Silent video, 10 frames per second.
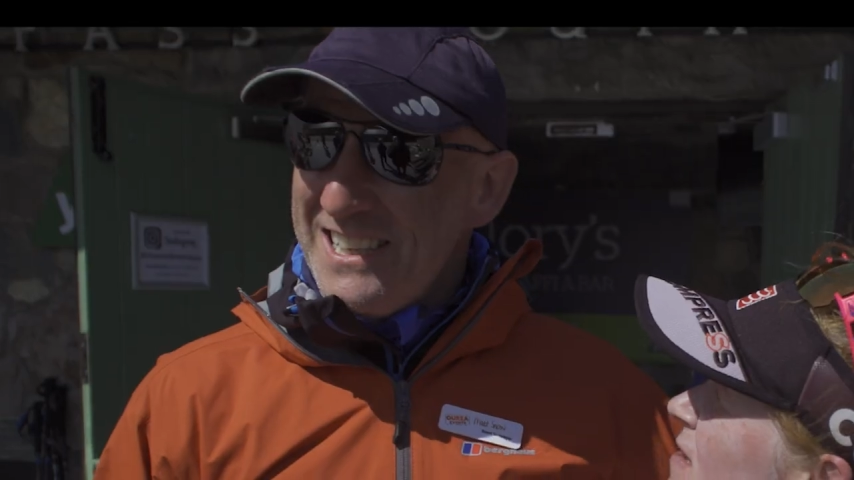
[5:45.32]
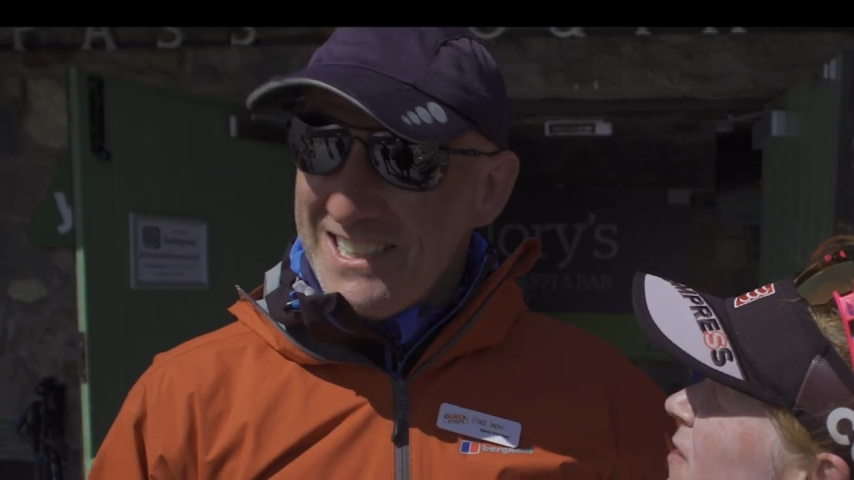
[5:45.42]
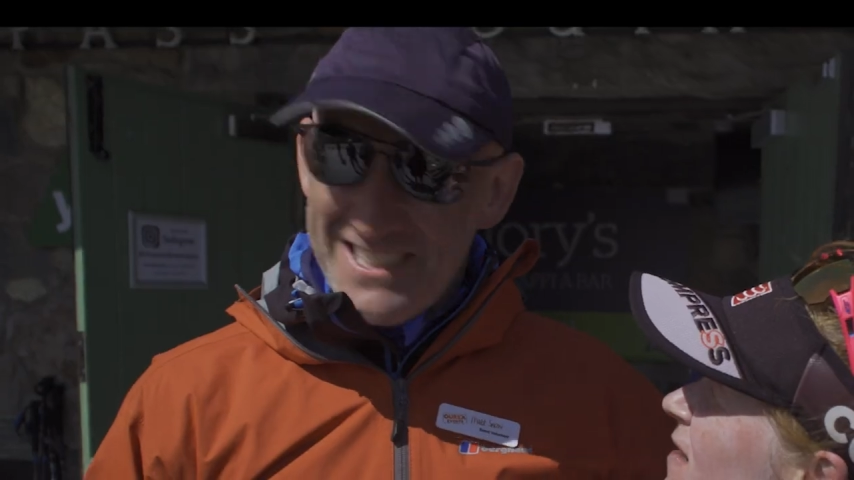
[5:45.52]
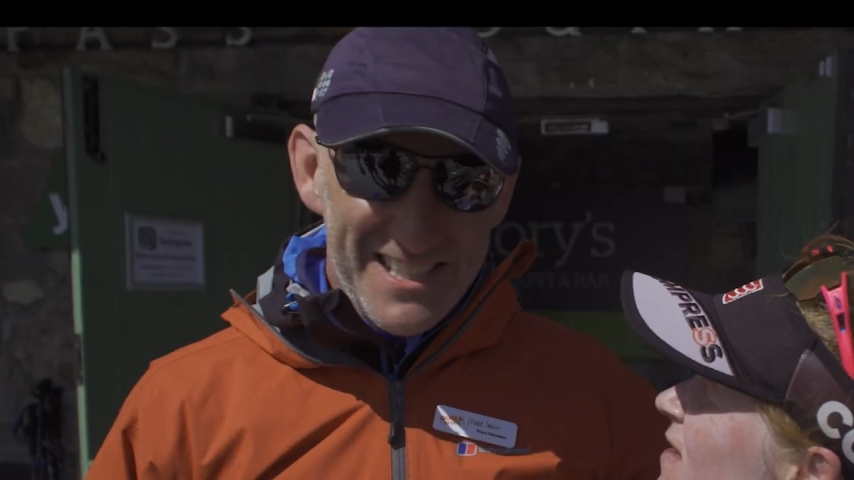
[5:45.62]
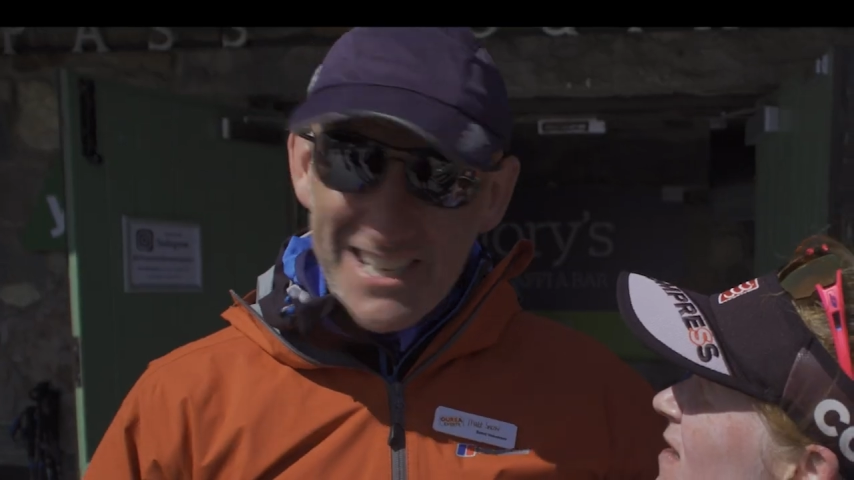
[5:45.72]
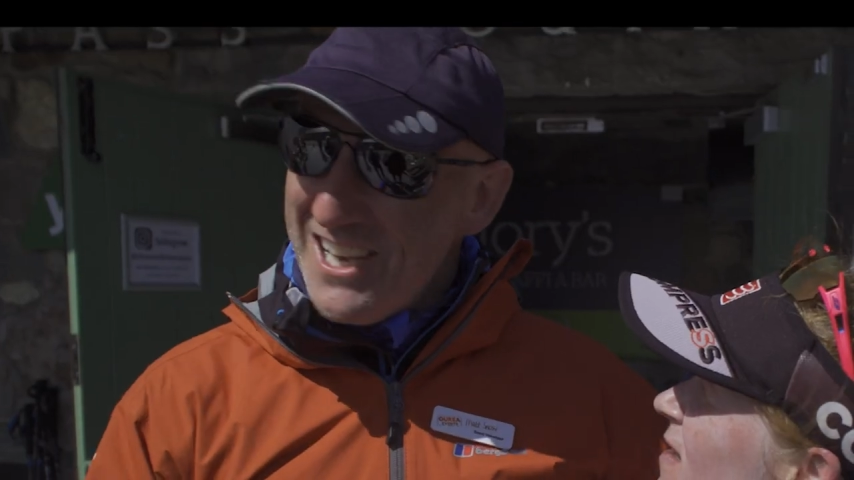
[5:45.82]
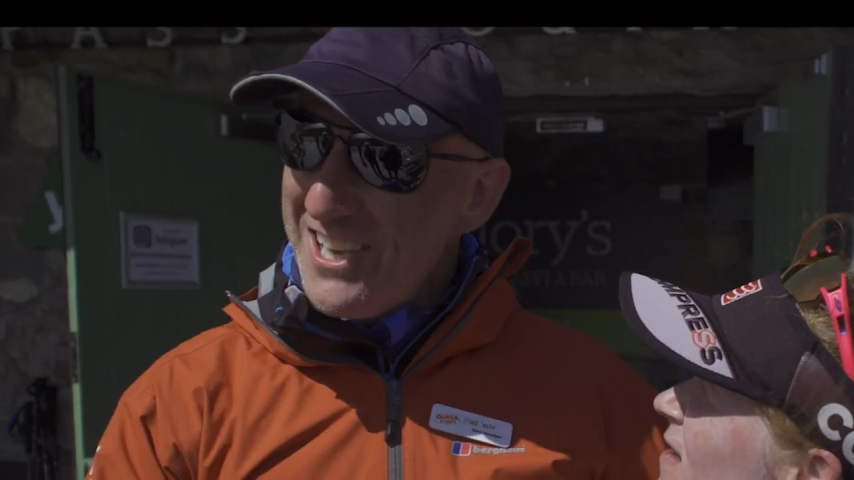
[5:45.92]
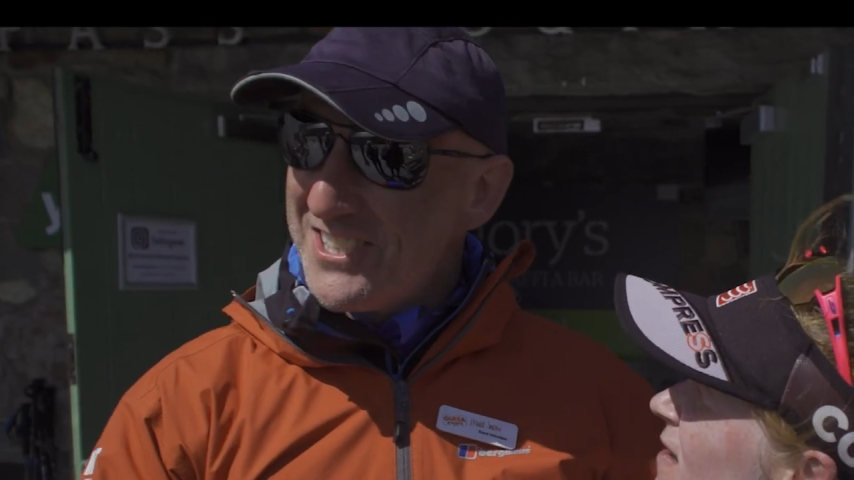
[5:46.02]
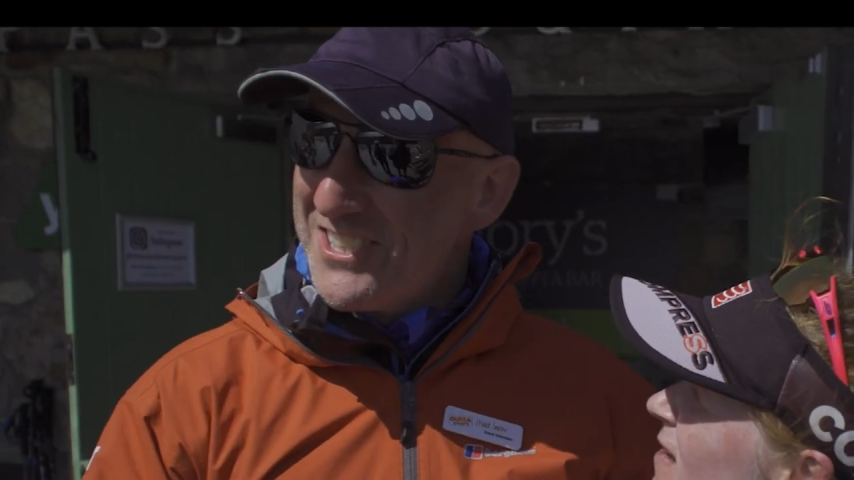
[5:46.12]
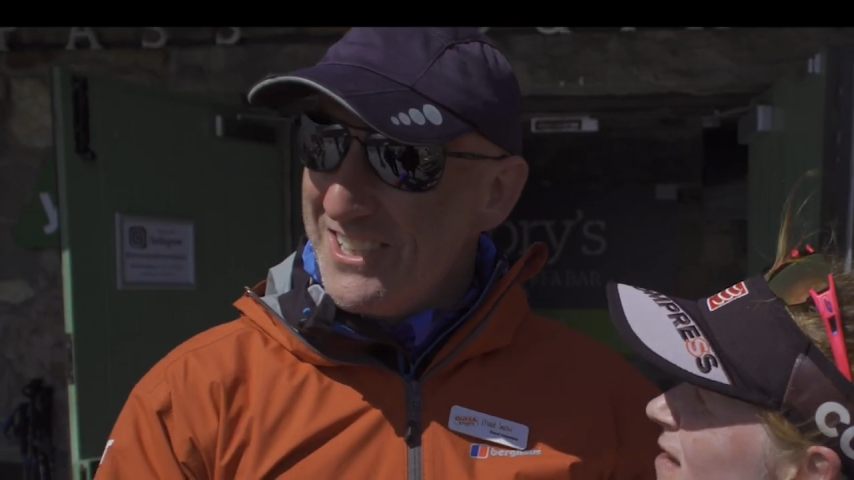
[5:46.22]
This is
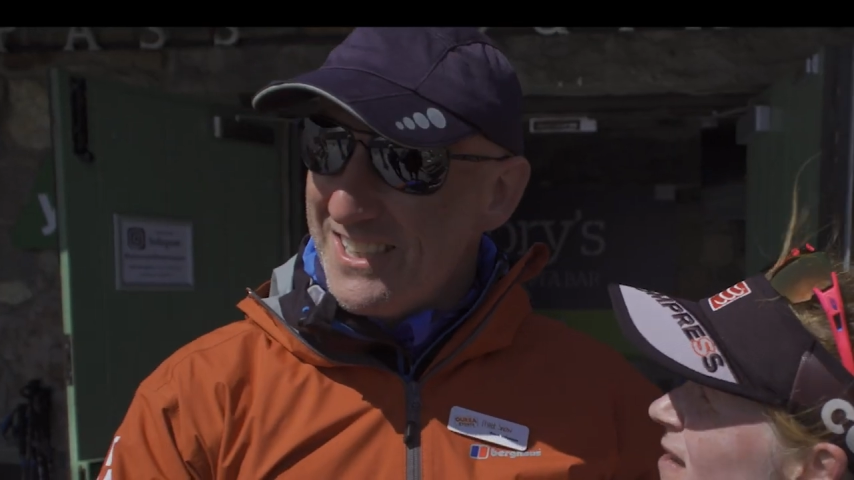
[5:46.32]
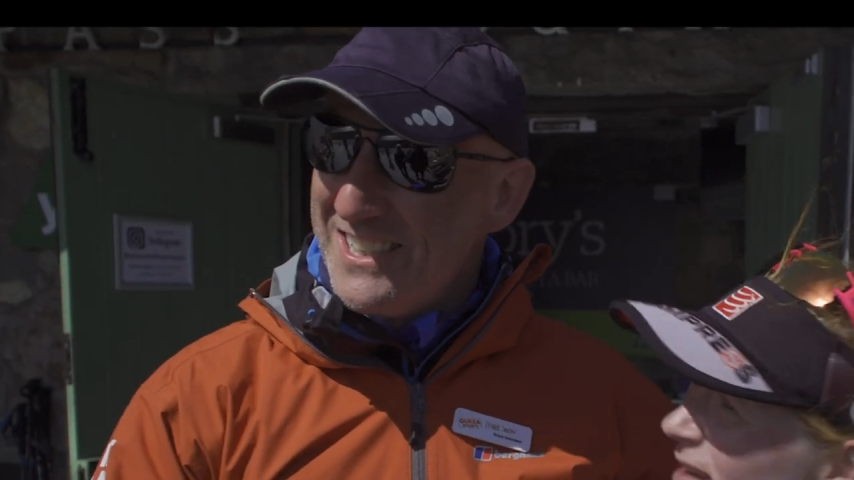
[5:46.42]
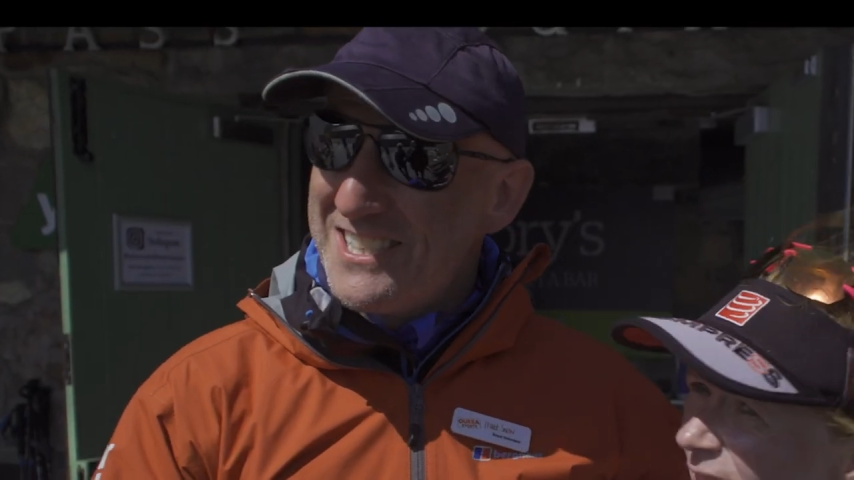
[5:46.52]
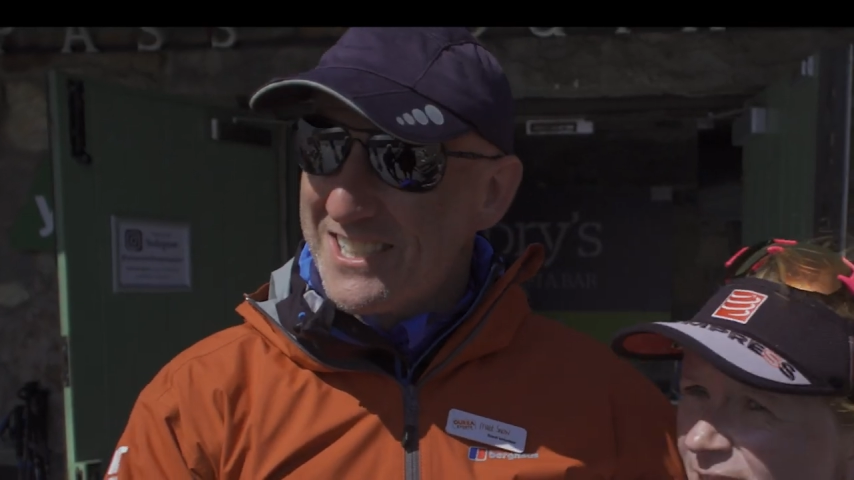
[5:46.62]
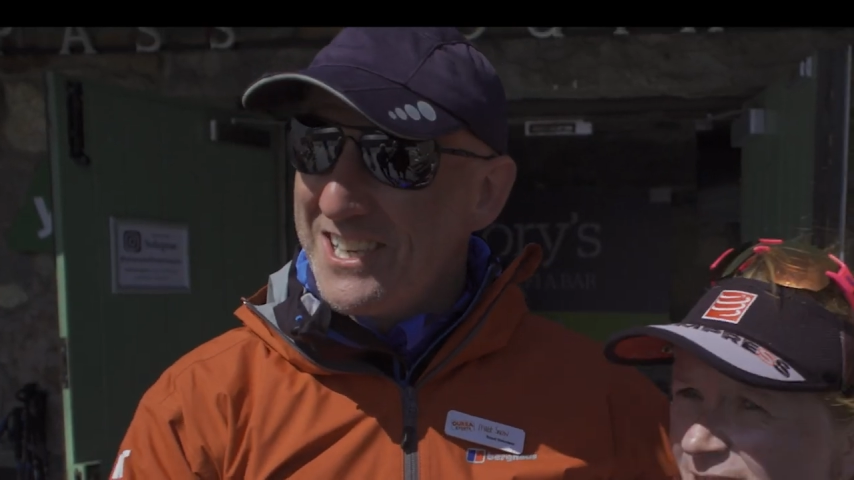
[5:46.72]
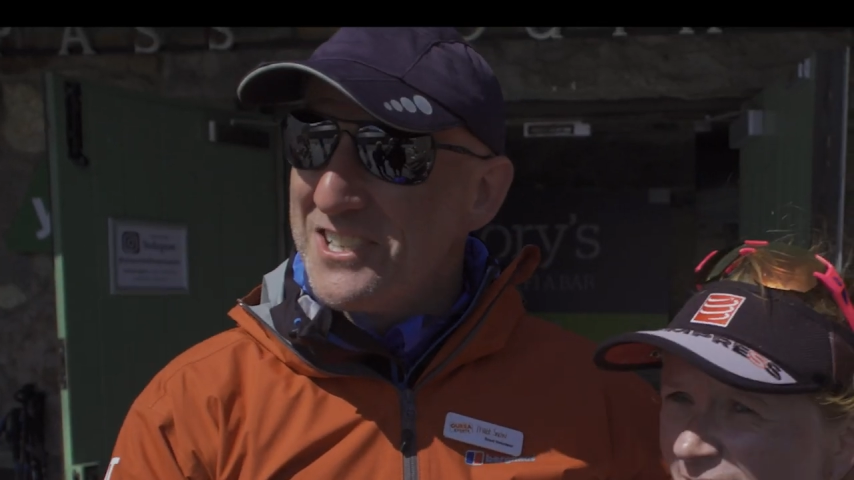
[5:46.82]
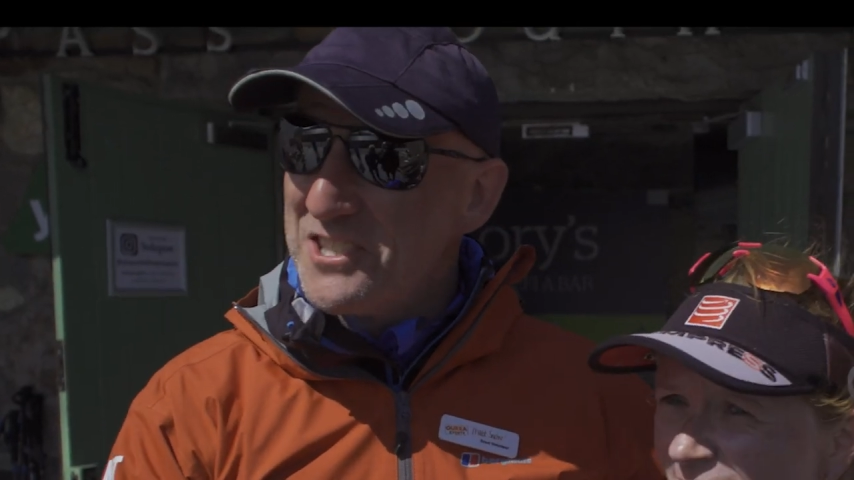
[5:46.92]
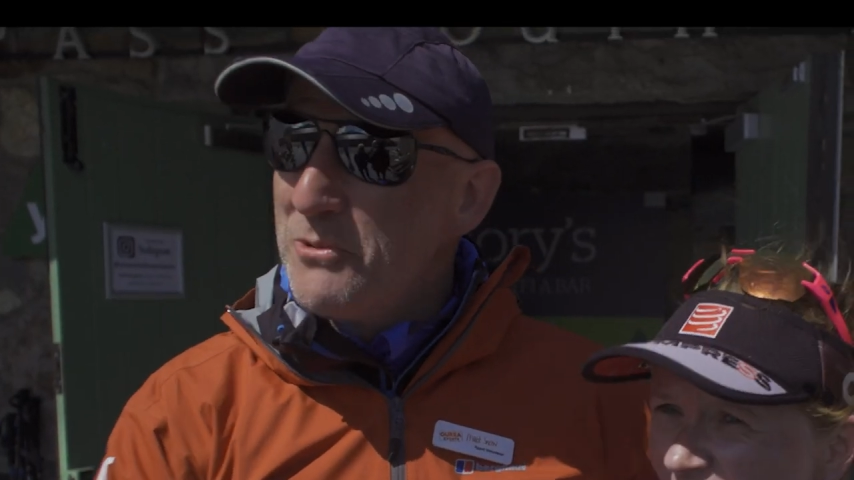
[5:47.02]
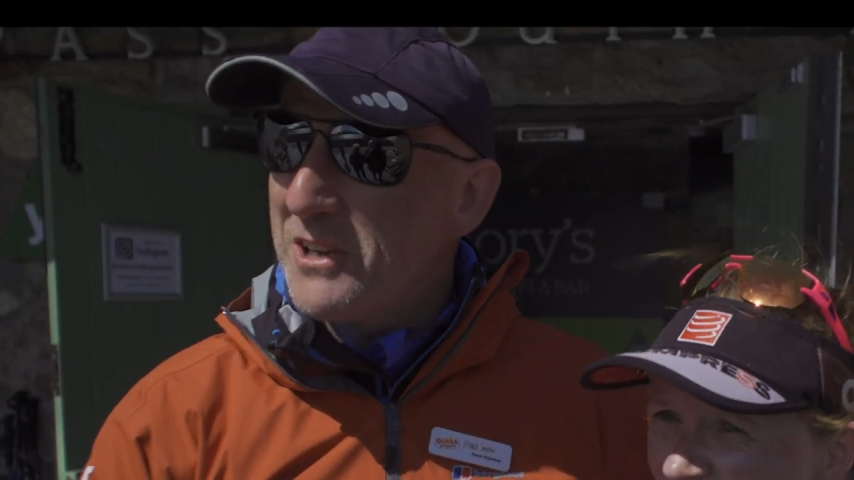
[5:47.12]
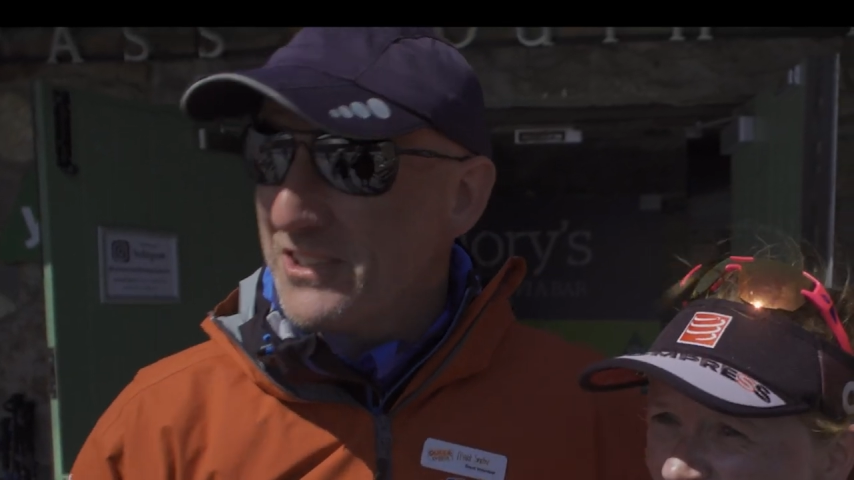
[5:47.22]
Kirsten. This is
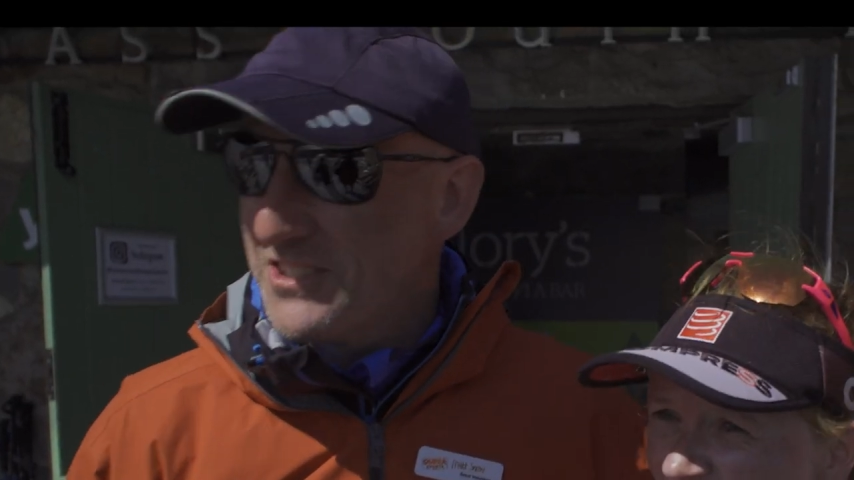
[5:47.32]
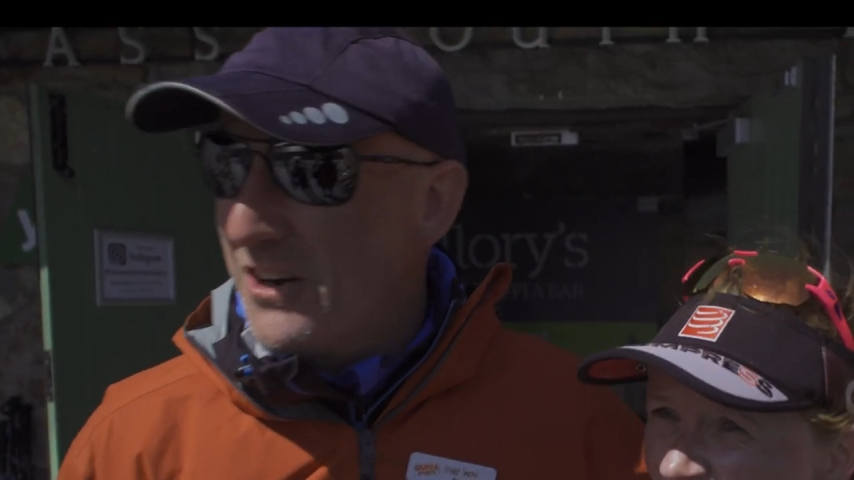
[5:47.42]
Kirsten who I got